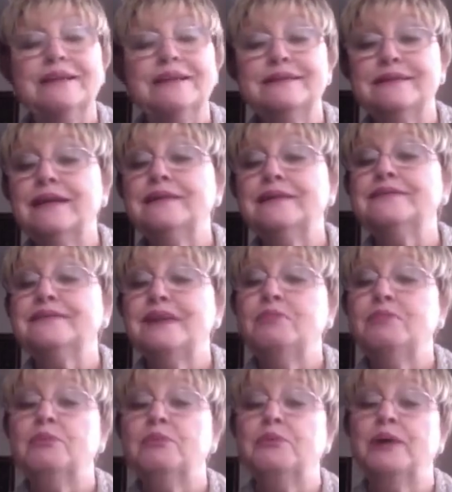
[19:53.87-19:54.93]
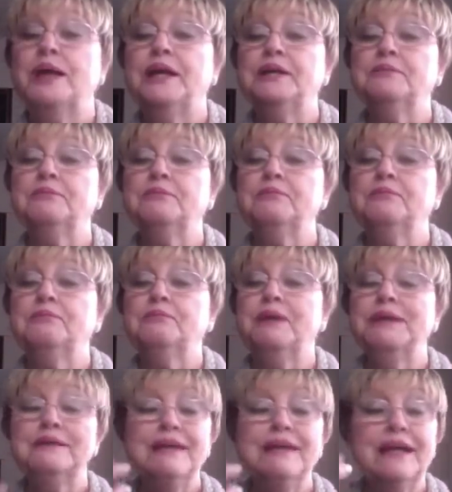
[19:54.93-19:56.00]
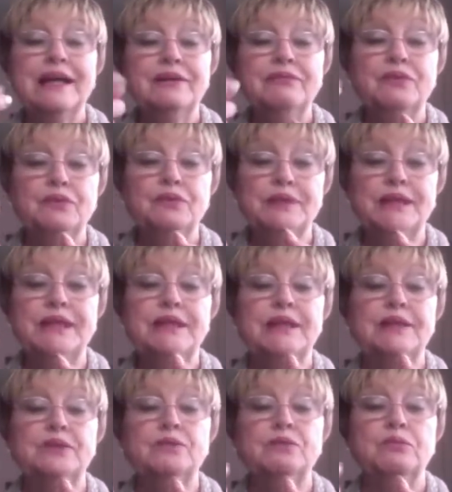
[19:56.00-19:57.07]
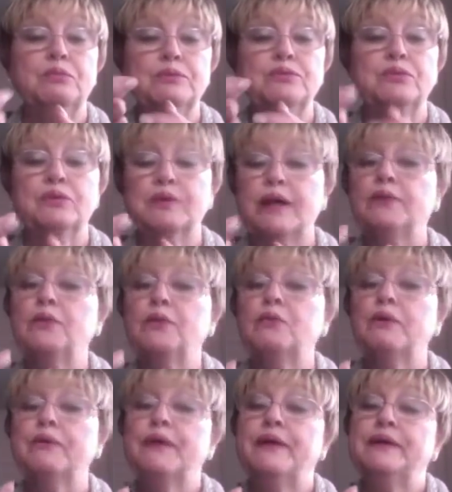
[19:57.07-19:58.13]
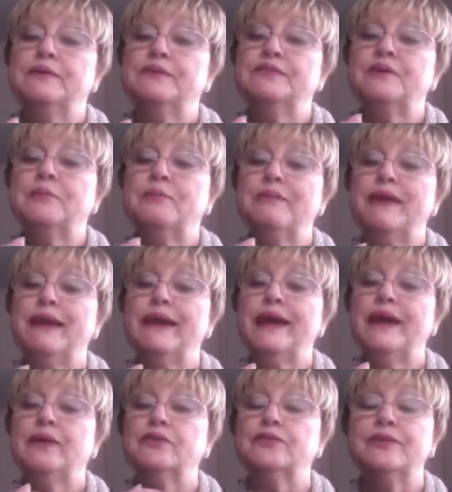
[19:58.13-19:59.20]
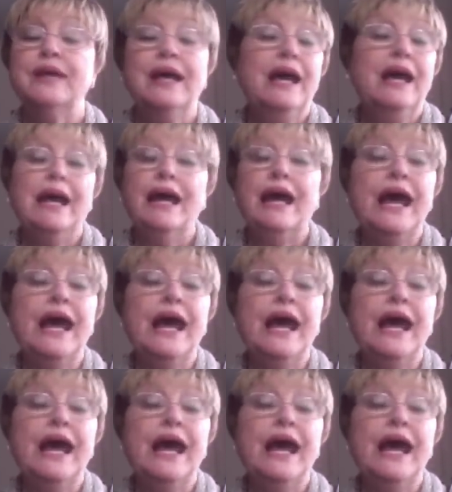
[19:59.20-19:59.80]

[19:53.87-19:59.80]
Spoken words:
does separate, but not if you knit it together with something else. And I